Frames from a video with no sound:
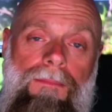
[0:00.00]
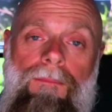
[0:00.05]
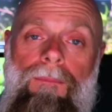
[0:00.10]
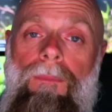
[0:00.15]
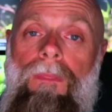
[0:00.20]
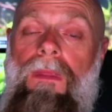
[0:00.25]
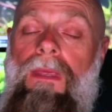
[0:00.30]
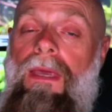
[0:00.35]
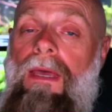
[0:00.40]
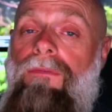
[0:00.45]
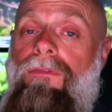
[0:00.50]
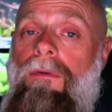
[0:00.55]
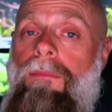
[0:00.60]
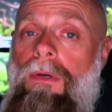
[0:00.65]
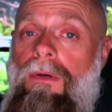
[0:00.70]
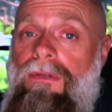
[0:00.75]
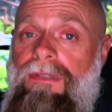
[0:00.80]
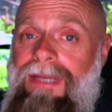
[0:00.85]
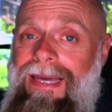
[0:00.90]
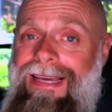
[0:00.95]
If a
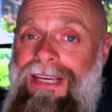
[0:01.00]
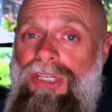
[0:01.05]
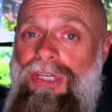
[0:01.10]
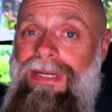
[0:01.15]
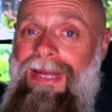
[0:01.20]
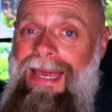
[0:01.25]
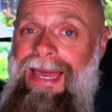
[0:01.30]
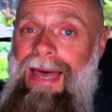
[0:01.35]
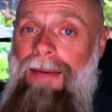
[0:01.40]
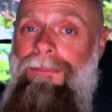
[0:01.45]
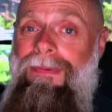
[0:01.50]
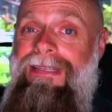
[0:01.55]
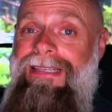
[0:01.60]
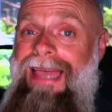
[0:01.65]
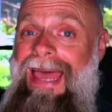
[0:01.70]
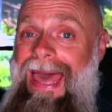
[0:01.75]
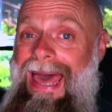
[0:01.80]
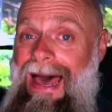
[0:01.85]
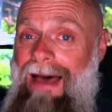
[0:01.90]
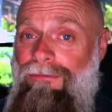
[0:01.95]
mutation happens
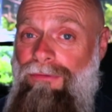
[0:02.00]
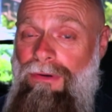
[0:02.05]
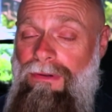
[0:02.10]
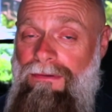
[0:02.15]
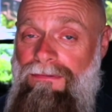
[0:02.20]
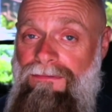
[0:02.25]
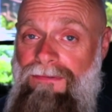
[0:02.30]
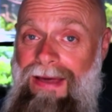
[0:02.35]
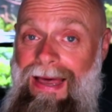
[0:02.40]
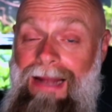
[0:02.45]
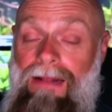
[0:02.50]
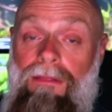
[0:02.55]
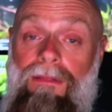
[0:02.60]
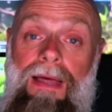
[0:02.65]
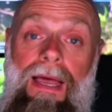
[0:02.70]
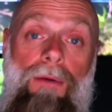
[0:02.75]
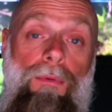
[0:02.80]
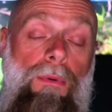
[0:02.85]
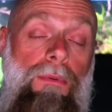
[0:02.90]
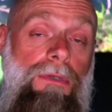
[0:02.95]
after the fact,
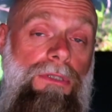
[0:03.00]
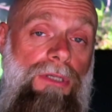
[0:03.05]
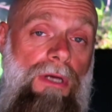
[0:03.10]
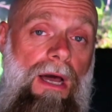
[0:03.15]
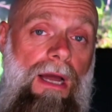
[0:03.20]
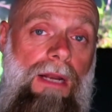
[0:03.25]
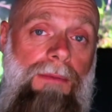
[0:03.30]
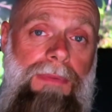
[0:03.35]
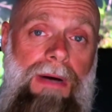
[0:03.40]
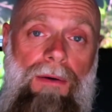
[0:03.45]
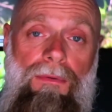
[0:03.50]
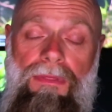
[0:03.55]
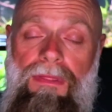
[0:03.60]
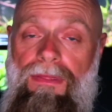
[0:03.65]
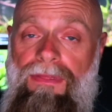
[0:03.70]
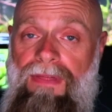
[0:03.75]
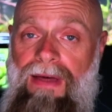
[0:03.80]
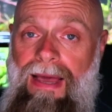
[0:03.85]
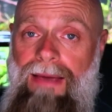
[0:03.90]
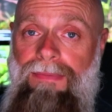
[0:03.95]
like what we're talking about with the
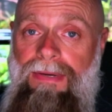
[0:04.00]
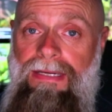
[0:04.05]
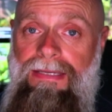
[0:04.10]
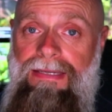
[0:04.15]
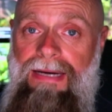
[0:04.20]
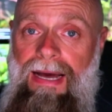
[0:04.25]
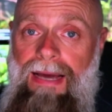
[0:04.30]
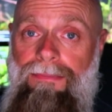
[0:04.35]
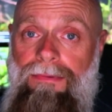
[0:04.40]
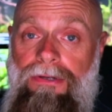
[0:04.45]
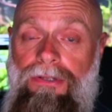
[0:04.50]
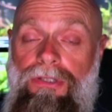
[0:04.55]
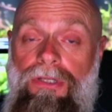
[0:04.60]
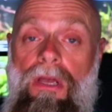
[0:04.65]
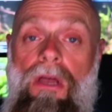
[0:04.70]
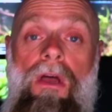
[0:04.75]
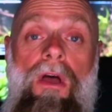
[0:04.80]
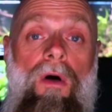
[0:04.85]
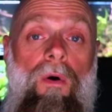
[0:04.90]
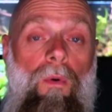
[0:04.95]
thymine dimers,
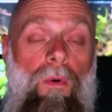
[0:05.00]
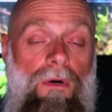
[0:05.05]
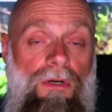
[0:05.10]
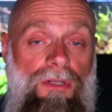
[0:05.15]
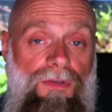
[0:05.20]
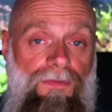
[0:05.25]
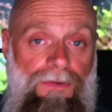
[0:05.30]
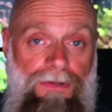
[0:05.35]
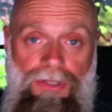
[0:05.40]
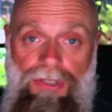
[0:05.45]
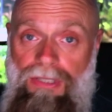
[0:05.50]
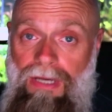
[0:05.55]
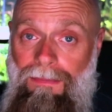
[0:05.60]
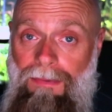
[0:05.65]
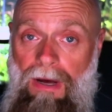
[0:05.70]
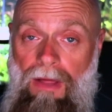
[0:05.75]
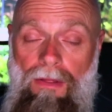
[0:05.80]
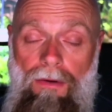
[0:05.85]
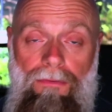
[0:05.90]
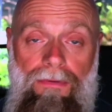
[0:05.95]
or for some
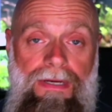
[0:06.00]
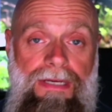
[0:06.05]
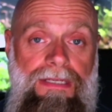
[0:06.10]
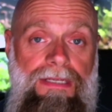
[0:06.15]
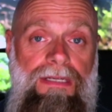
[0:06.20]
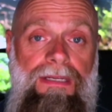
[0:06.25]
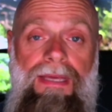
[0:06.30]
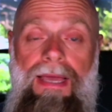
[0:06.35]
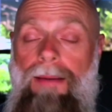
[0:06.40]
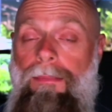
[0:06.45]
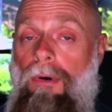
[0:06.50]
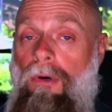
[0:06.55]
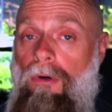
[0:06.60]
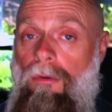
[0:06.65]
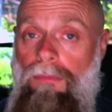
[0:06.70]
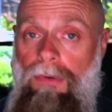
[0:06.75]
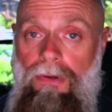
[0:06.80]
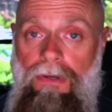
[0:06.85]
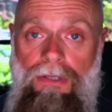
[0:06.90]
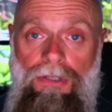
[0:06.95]
other reason, chemical
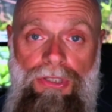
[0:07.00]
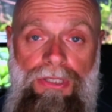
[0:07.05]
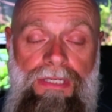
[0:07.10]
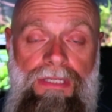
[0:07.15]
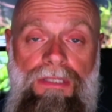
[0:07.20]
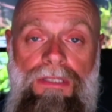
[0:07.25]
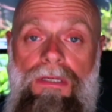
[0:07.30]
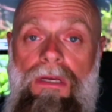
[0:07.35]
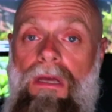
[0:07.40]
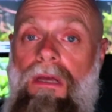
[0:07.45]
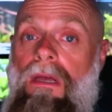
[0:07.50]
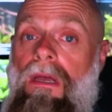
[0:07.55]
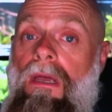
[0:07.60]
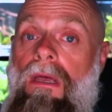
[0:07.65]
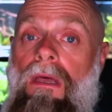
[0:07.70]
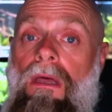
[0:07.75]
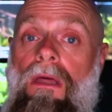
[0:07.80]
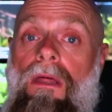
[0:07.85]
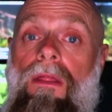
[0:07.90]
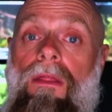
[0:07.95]
mutagens,
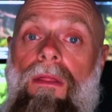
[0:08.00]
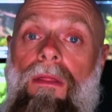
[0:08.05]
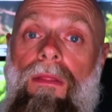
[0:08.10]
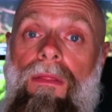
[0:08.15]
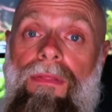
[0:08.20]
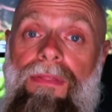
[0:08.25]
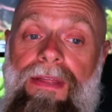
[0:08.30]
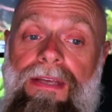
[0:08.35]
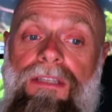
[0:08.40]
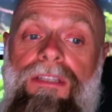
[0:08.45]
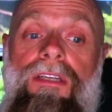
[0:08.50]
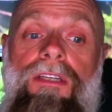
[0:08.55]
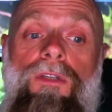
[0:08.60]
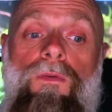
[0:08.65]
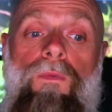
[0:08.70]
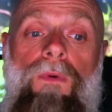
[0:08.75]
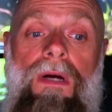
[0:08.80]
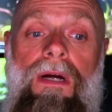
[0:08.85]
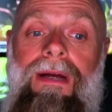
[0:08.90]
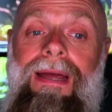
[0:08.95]
this is
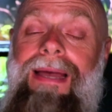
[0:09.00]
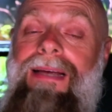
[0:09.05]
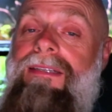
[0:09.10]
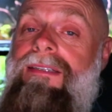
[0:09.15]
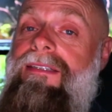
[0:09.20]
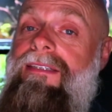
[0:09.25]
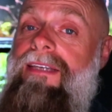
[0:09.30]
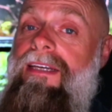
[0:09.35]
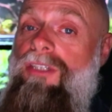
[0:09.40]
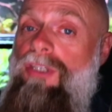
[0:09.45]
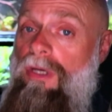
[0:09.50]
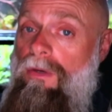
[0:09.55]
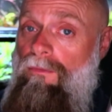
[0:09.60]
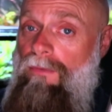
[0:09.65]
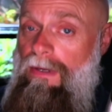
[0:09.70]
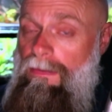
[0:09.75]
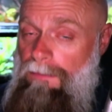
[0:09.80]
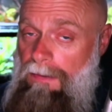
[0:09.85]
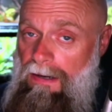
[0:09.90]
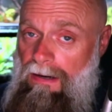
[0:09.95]
where excision
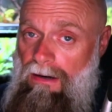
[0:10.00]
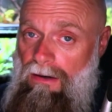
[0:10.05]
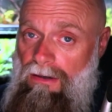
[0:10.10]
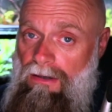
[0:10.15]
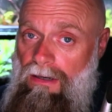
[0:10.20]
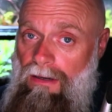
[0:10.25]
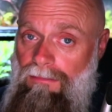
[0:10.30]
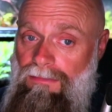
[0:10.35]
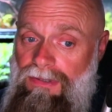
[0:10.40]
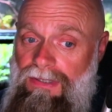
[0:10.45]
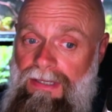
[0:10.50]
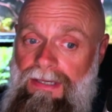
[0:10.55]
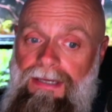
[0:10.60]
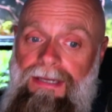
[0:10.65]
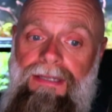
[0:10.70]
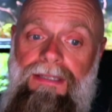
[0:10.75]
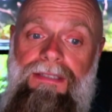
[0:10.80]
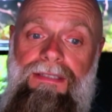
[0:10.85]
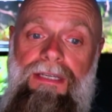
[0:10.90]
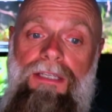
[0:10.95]
repair comes in. And
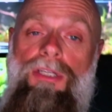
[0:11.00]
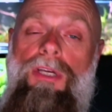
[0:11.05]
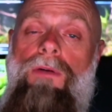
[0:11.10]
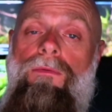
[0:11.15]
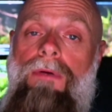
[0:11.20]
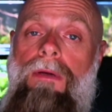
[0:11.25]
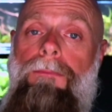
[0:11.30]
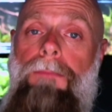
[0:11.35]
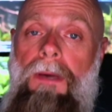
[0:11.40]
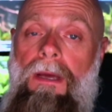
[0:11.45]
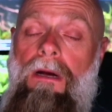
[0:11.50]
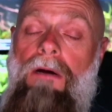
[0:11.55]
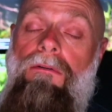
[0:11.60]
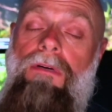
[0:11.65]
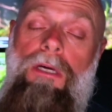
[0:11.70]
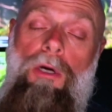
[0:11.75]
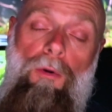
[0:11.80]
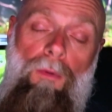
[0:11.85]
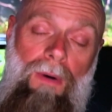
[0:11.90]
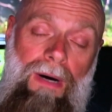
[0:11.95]
excision repair
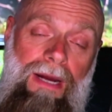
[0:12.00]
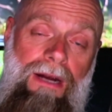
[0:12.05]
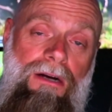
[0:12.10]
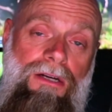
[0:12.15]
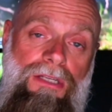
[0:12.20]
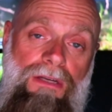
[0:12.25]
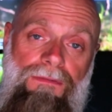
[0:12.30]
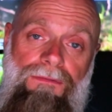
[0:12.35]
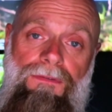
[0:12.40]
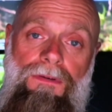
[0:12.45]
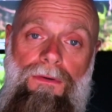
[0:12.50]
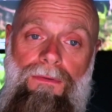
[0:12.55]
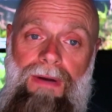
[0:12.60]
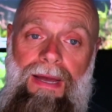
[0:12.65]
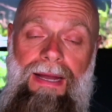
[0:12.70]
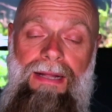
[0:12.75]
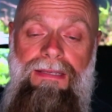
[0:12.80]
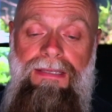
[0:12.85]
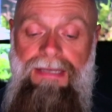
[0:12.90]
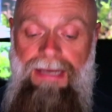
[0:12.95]
requires a few
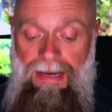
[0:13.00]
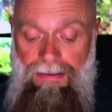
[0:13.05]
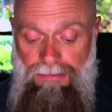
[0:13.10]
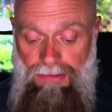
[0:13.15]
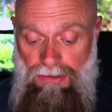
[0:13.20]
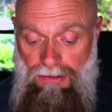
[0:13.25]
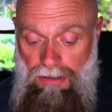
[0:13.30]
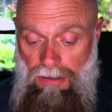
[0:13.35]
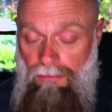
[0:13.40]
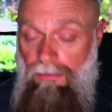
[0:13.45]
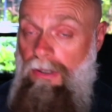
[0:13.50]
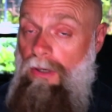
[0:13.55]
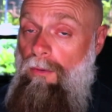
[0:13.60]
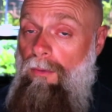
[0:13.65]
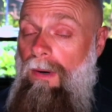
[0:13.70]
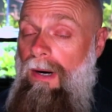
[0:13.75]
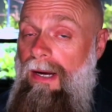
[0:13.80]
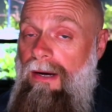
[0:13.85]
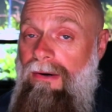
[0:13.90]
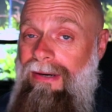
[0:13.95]
enzymes. It's going to
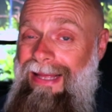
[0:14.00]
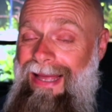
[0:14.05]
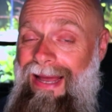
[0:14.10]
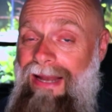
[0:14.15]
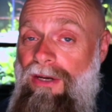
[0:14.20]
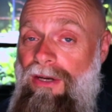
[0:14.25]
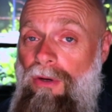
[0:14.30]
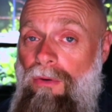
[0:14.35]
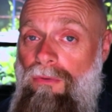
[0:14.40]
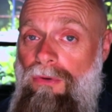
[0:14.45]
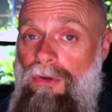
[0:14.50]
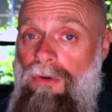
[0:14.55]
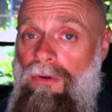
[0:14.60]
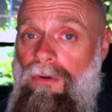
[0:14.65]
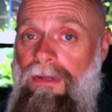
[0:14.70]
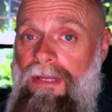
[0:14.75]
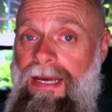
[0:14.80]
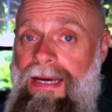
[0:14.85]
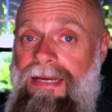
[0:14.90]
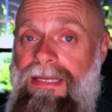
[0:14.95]
require an
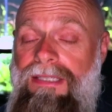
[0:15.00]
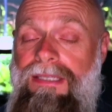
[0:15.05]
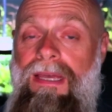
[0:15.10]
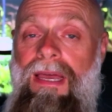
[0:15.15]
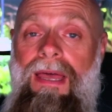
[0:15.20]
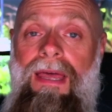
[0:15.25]
endonuclease.